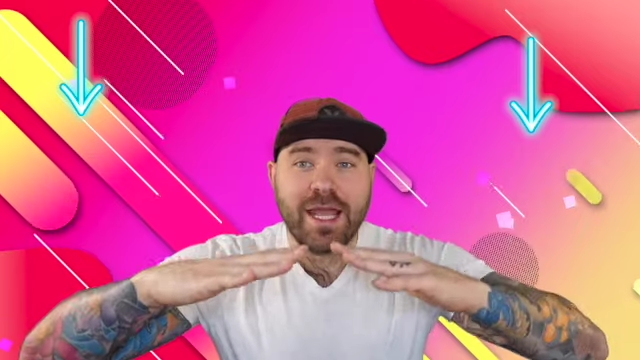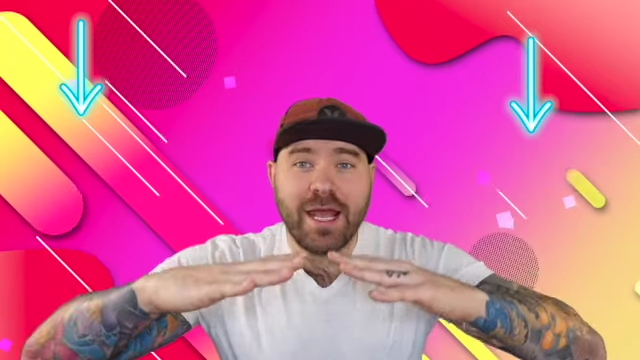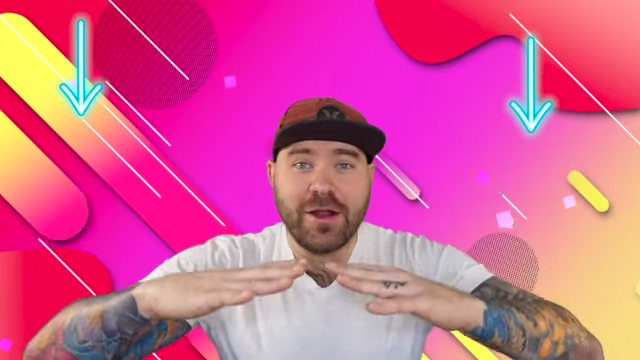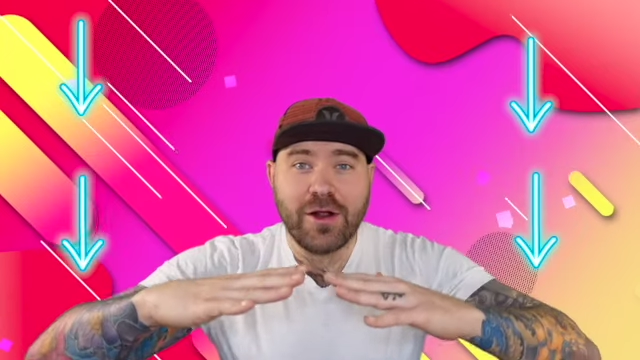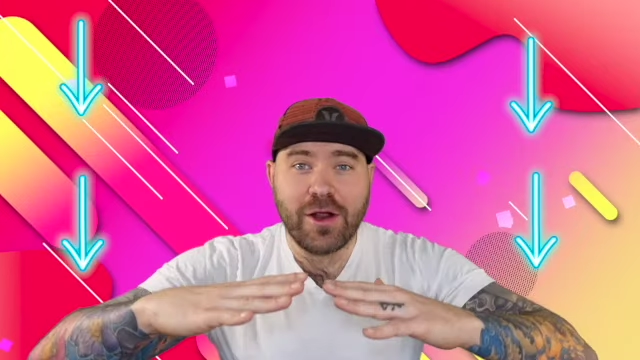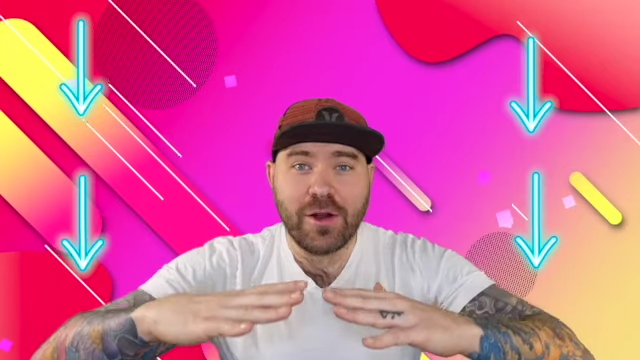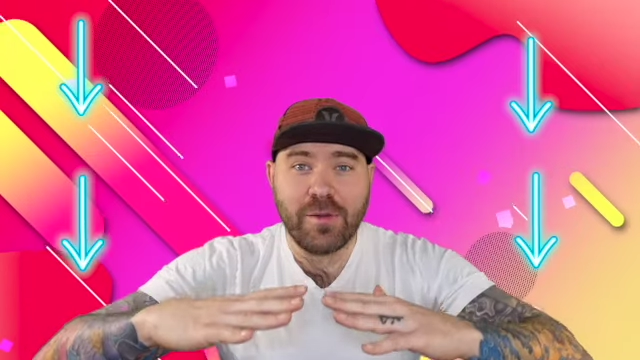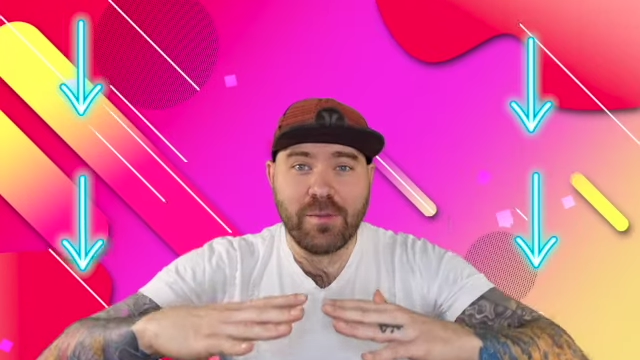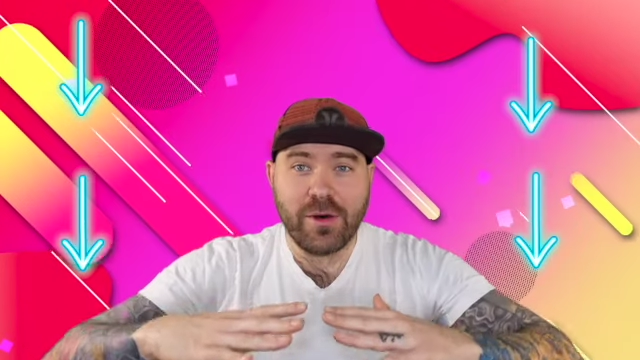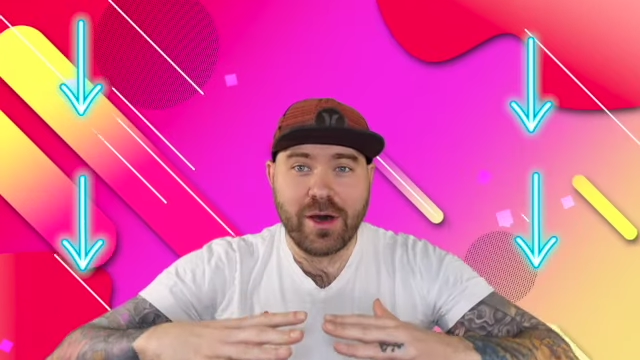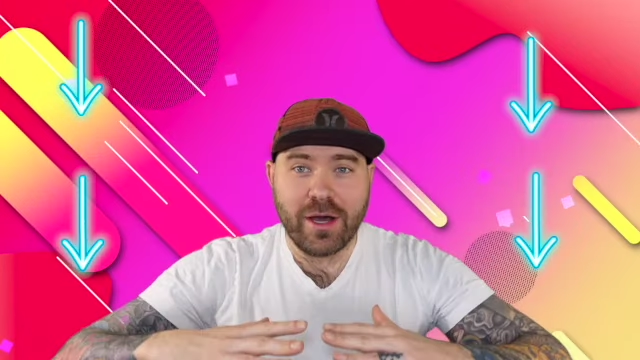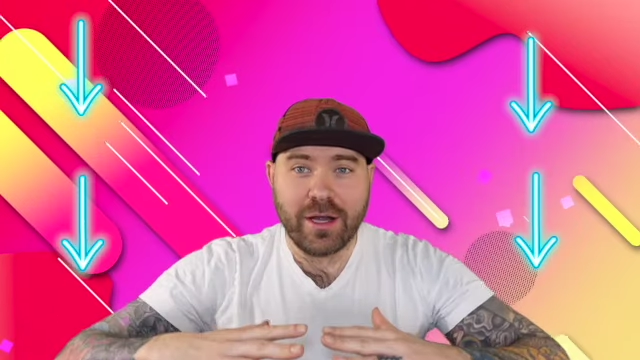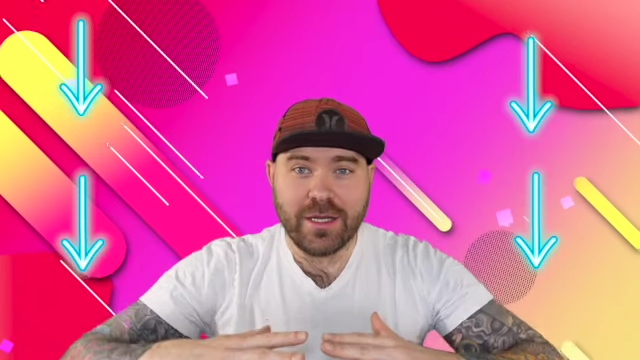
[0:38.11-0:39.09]
and our
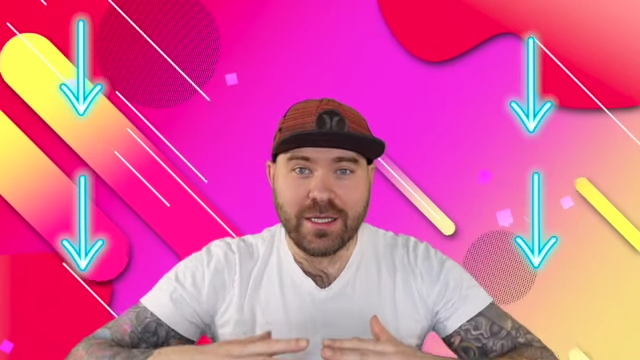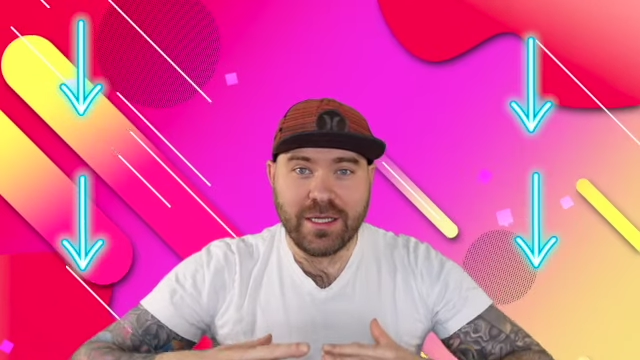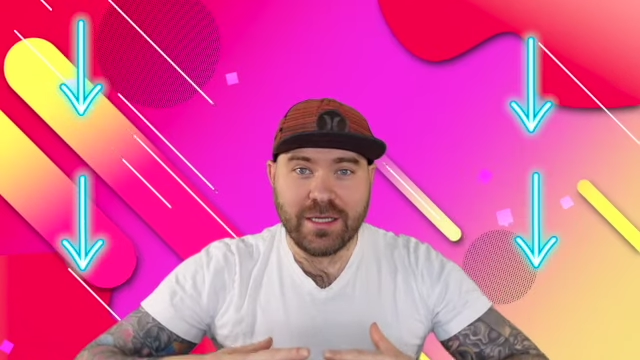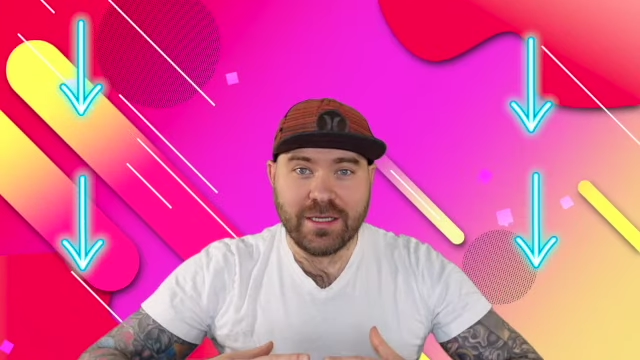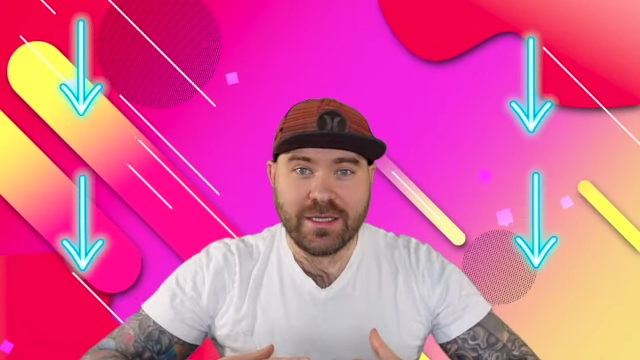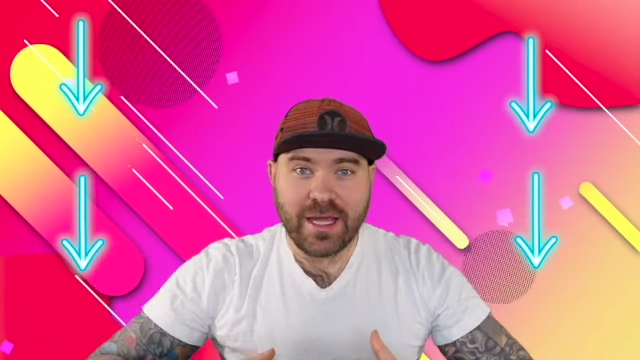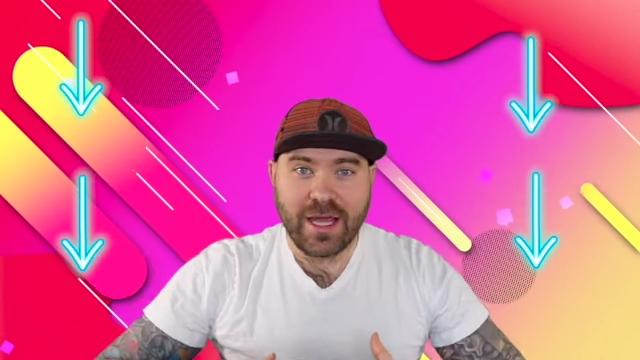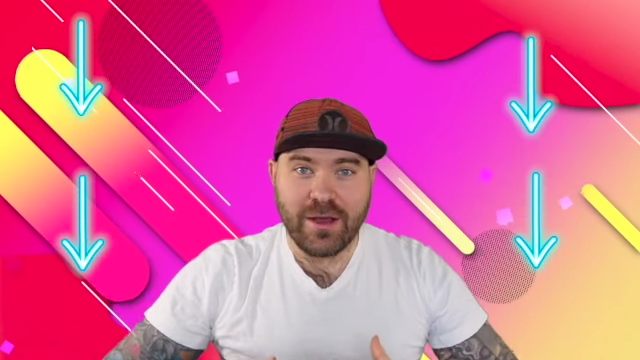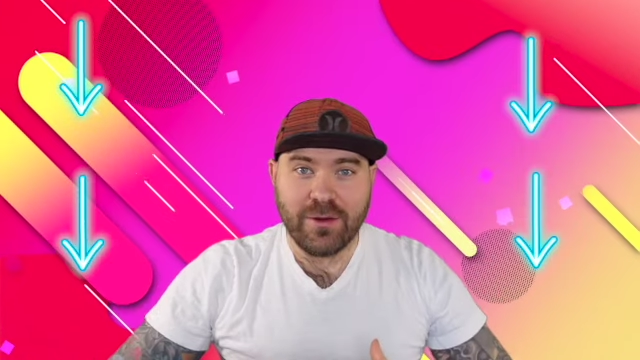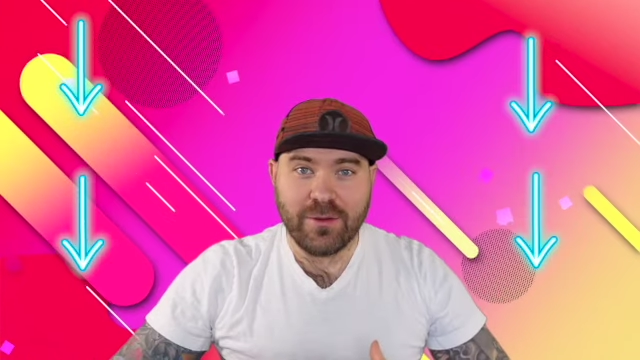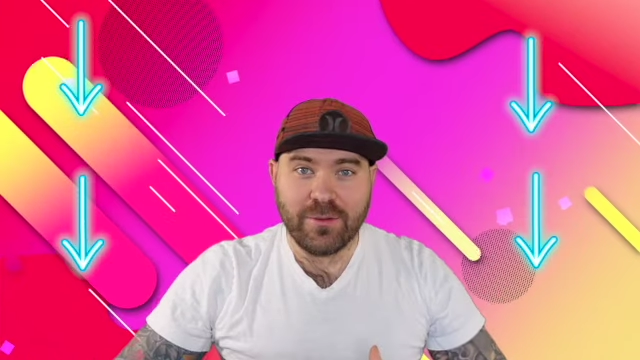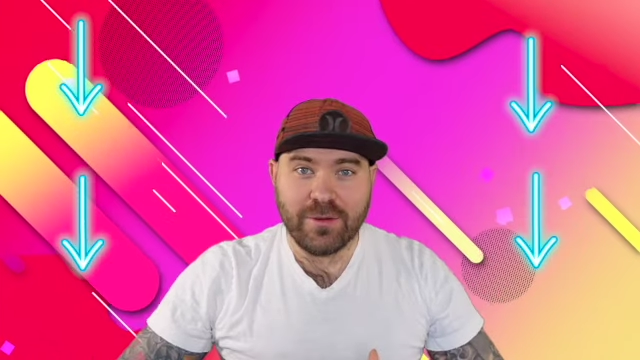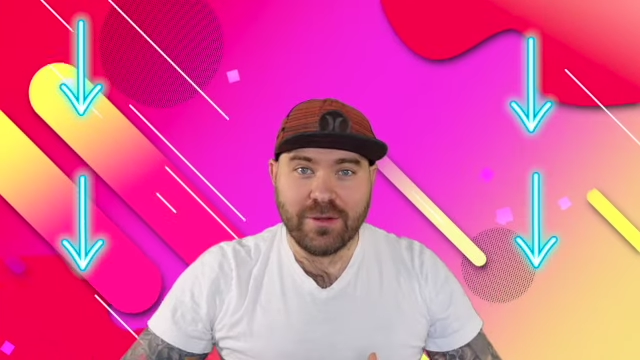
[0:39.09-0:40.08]
body
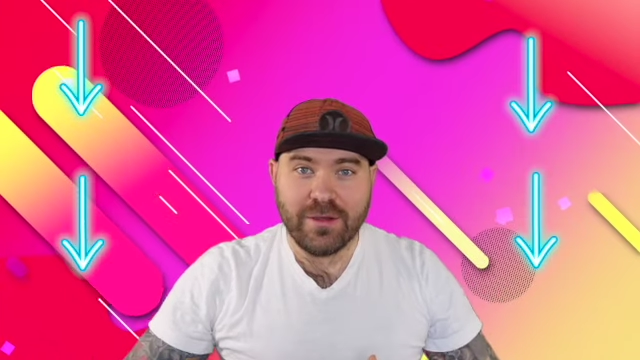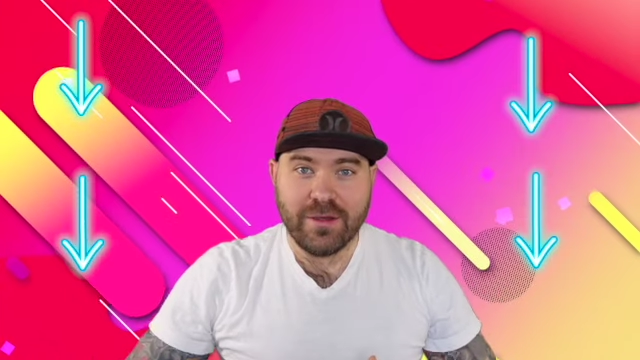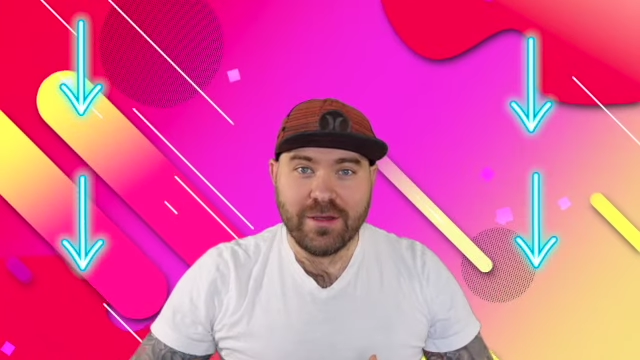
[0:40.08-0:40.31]
down.